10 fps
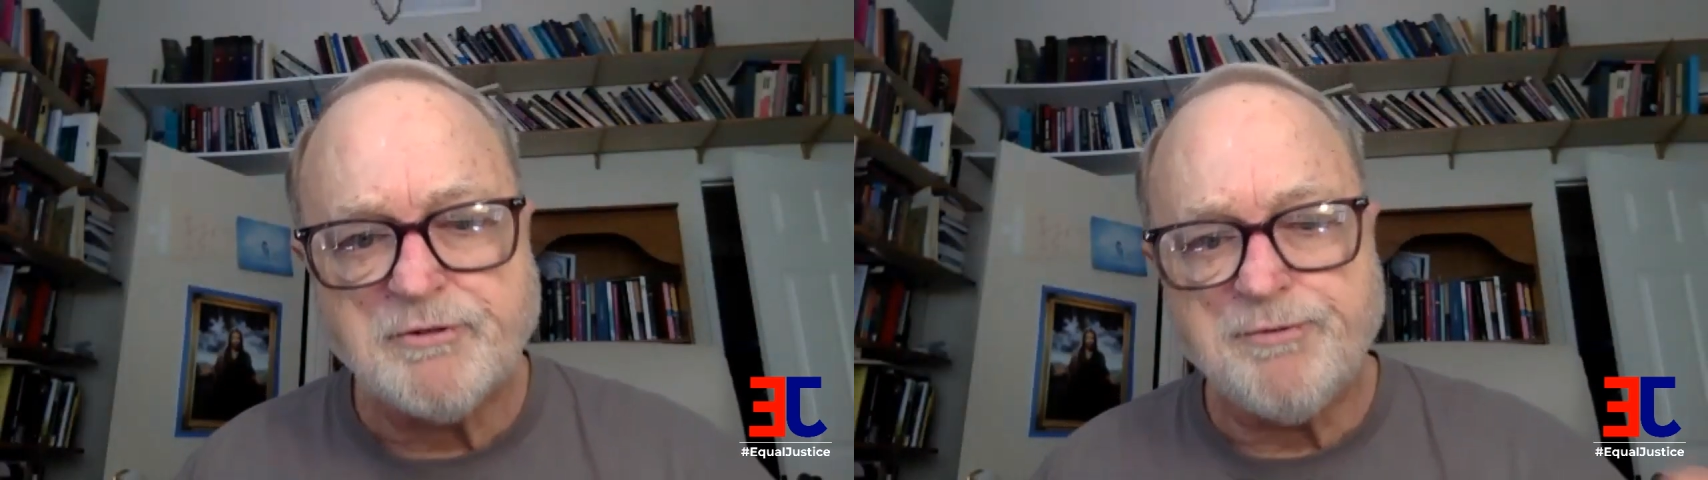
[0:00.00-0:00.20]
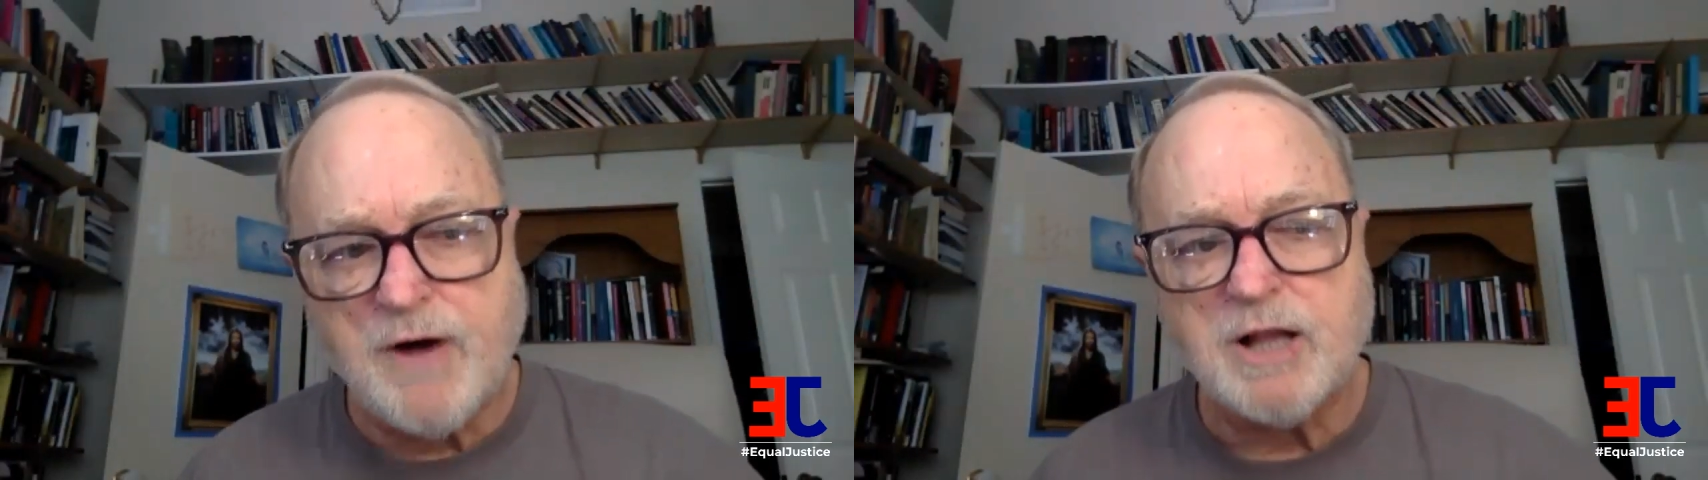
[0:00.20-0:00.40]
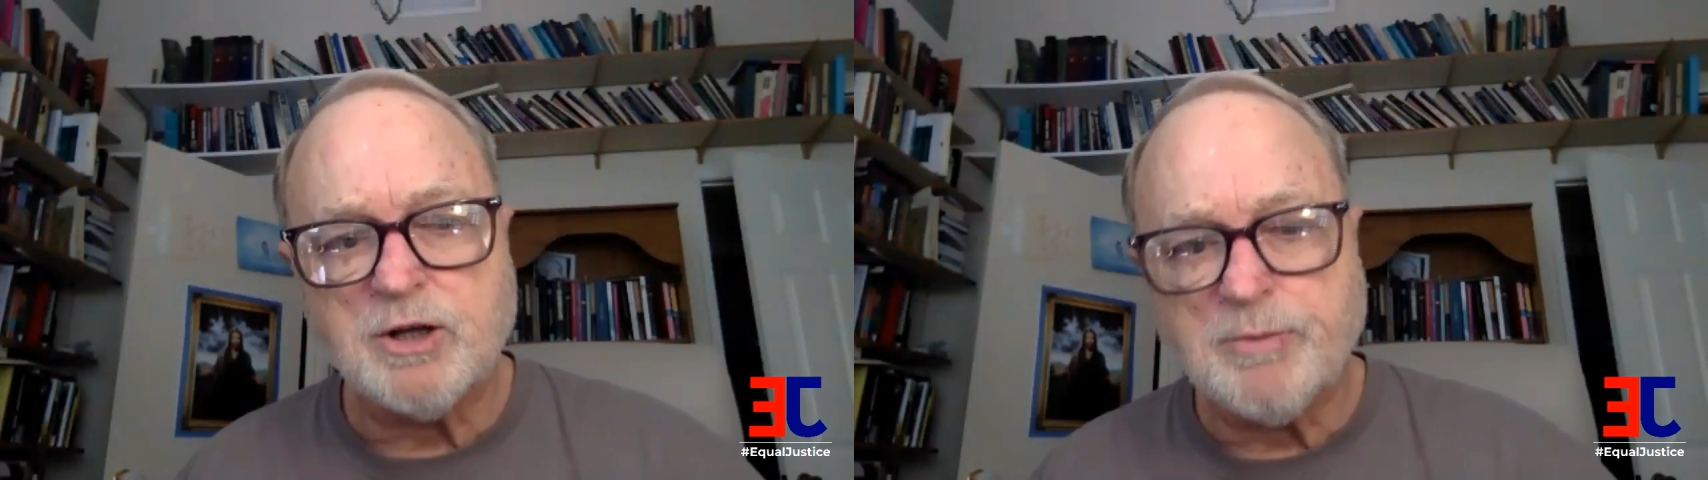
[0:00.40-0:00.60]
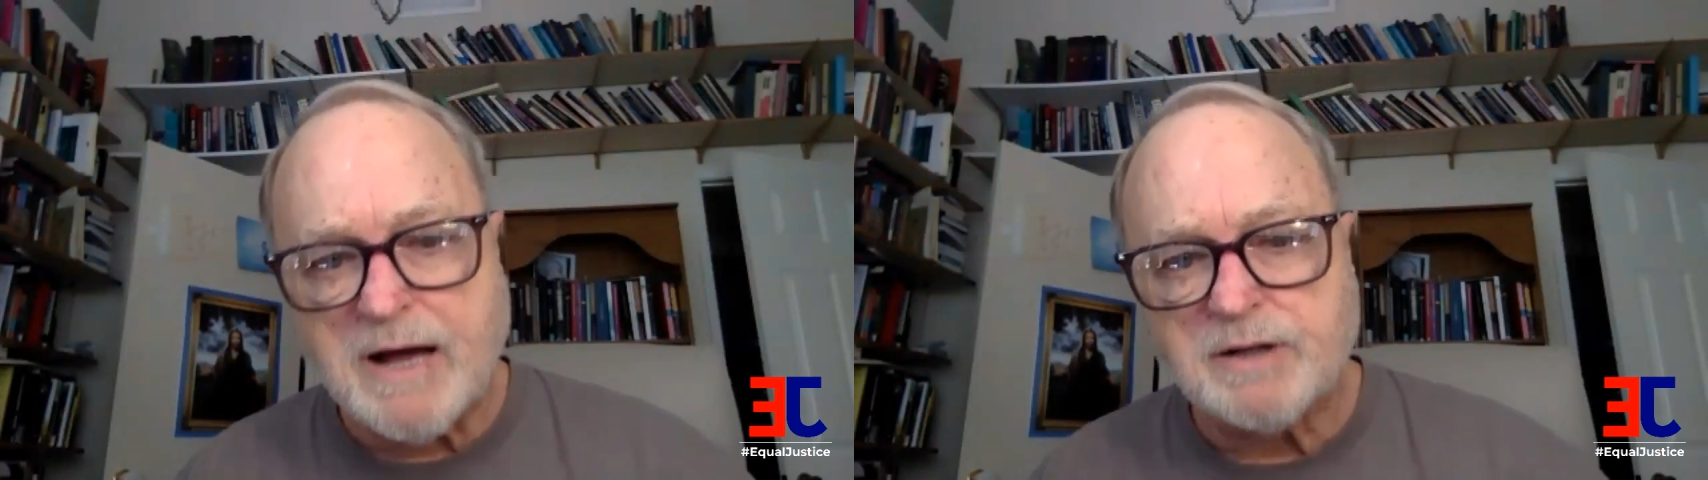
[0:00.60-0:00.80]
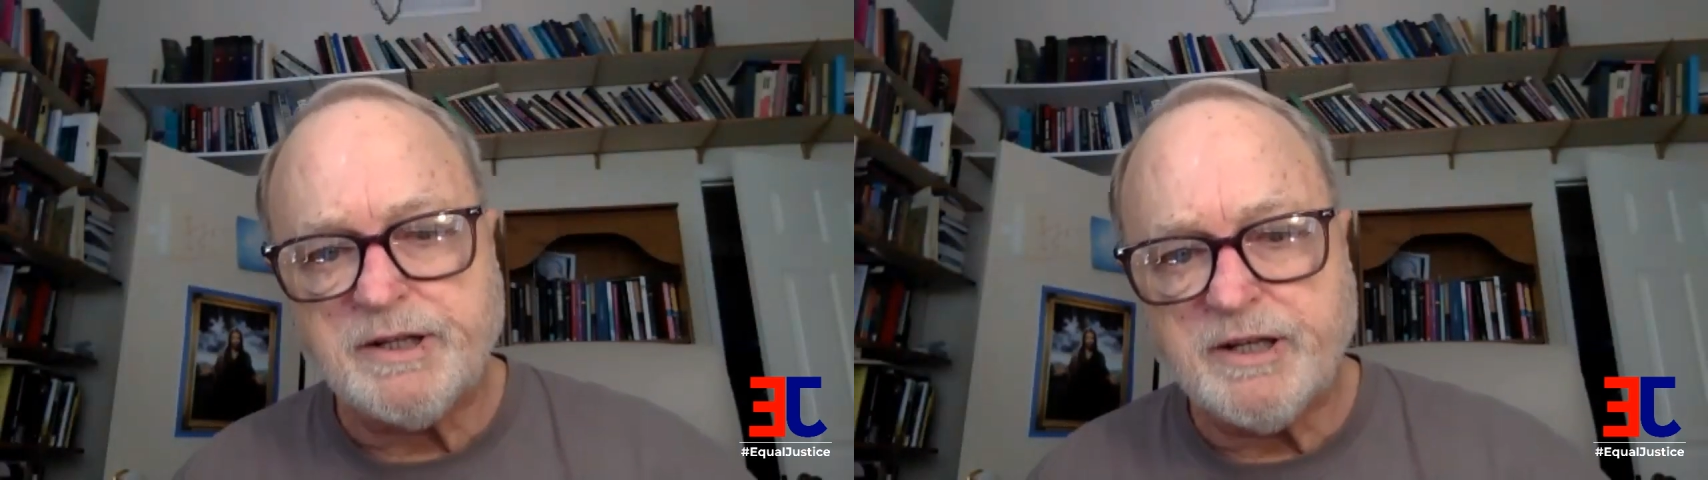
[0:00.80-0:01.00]
to follow
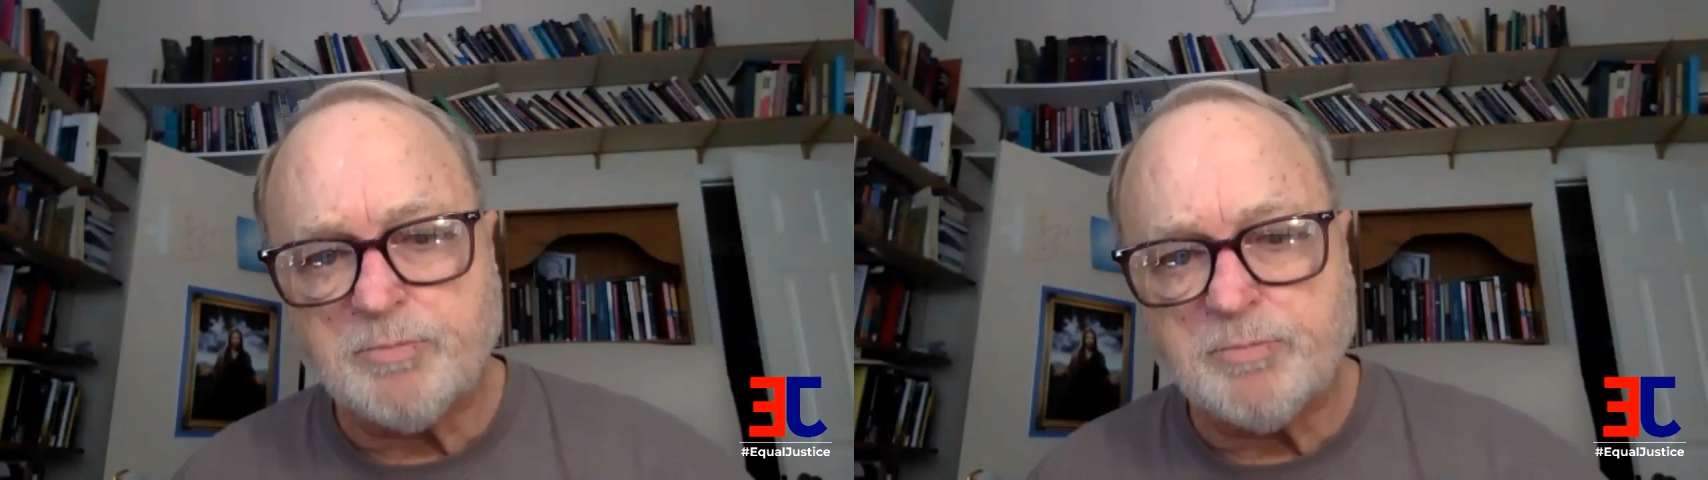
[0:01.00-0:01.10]
out the